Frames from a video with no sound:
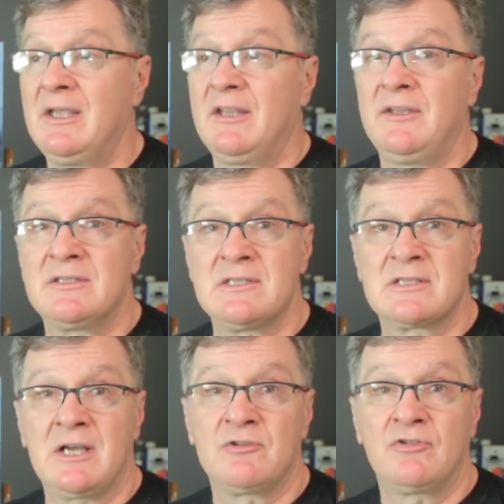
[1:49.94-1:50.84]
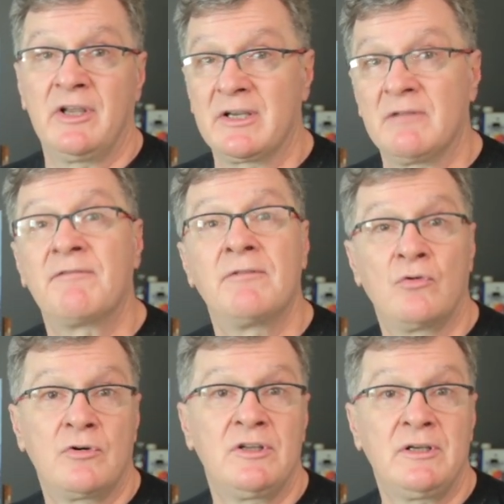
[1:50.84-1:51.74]
This is country like
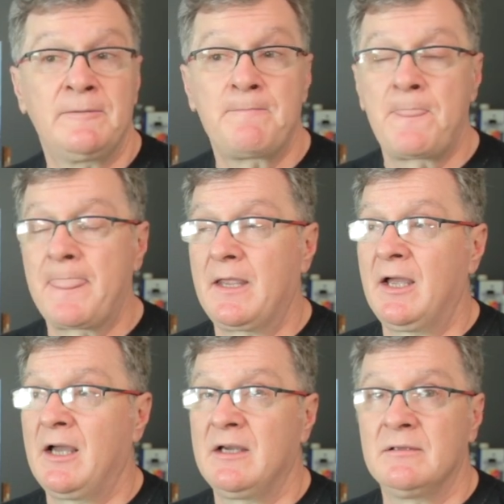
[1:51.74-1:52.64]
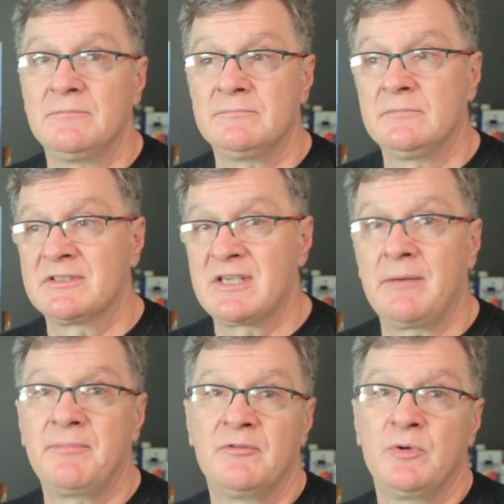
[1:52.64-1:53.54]
Florida, uh,
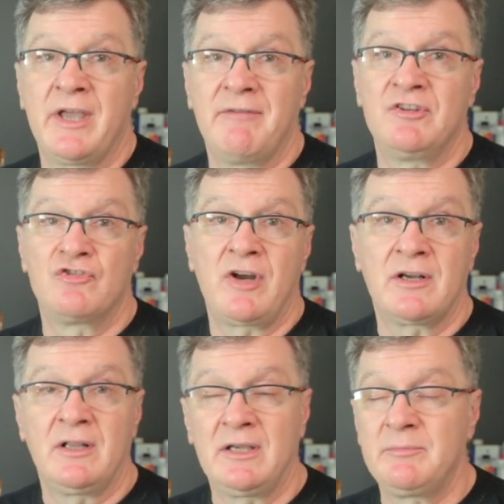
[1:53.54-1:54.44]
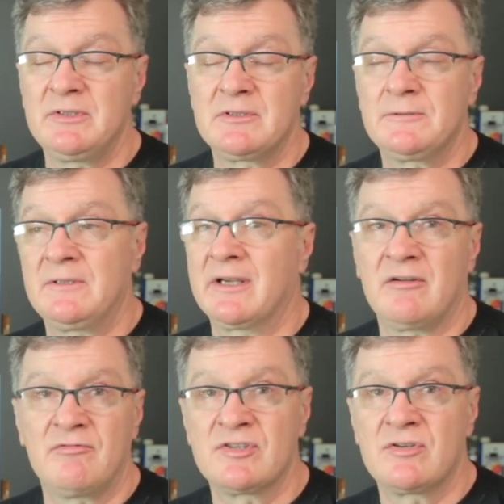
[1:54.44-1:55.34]
except we have a dry climate like
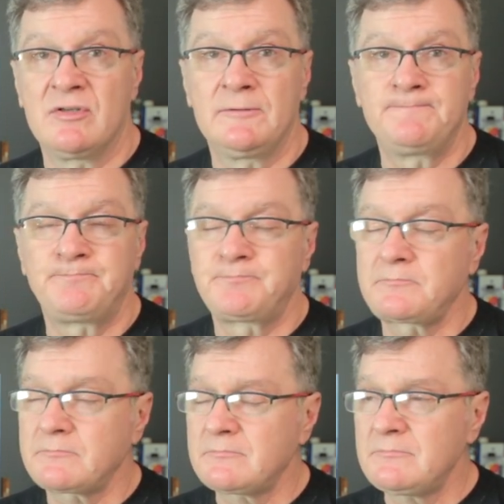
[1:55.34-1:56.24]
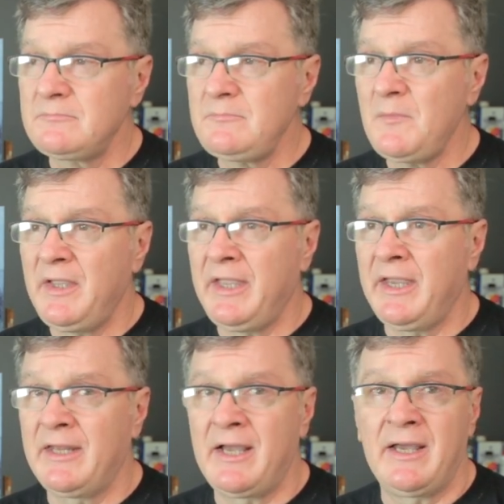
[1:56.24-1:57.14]
Arizona
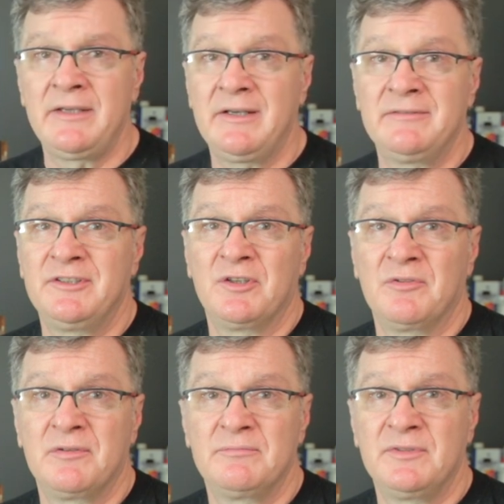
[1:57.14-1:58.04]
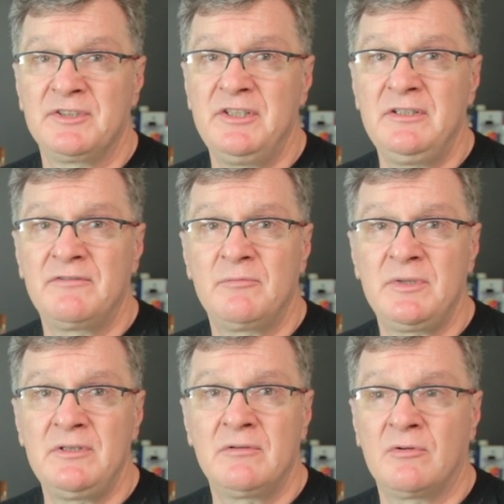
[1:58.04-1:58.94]
and I, you know, heat for
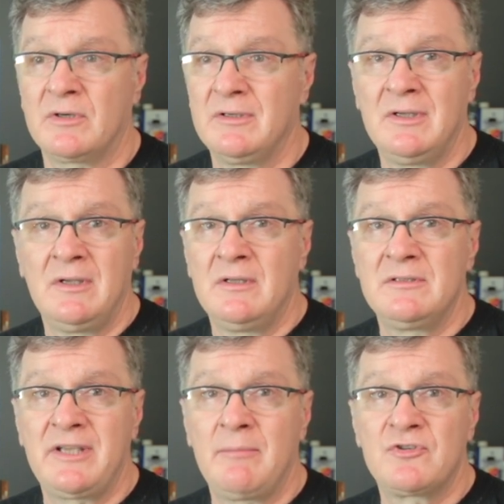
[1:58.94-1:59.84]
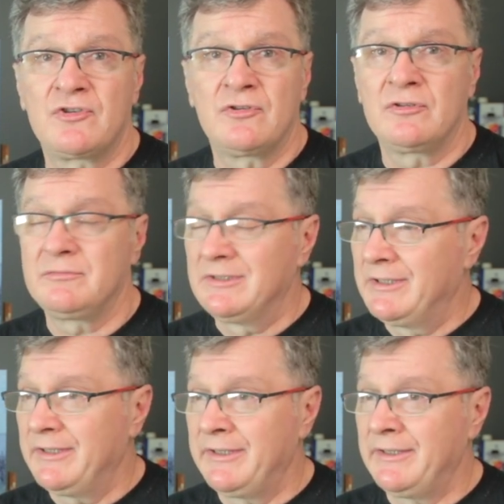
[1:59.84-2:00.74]
me or temperature
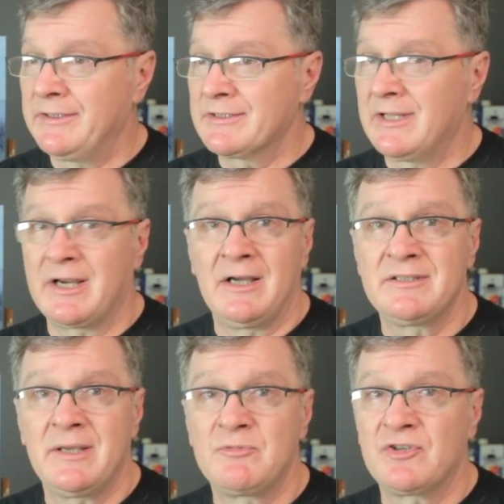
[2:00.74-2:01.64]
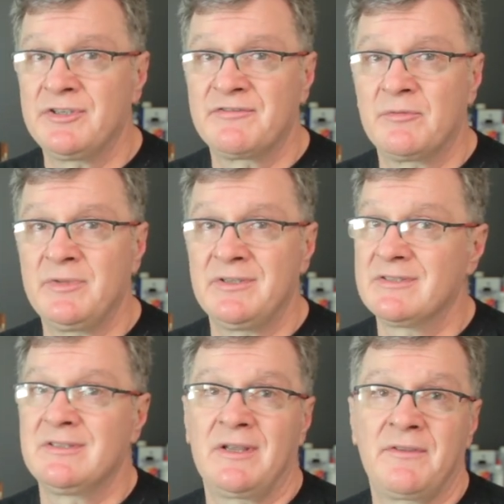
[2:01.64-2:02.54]
is like hot temperature for me
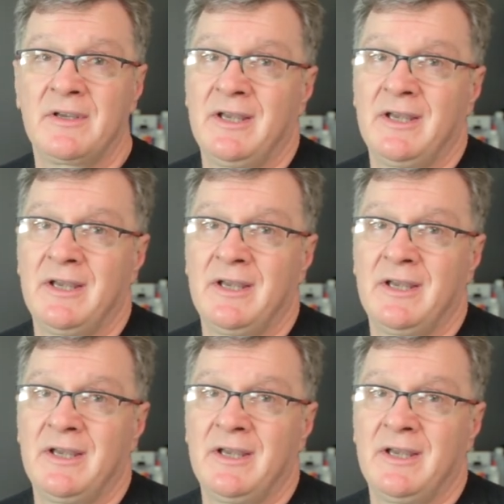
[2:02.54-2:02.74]
is nothing,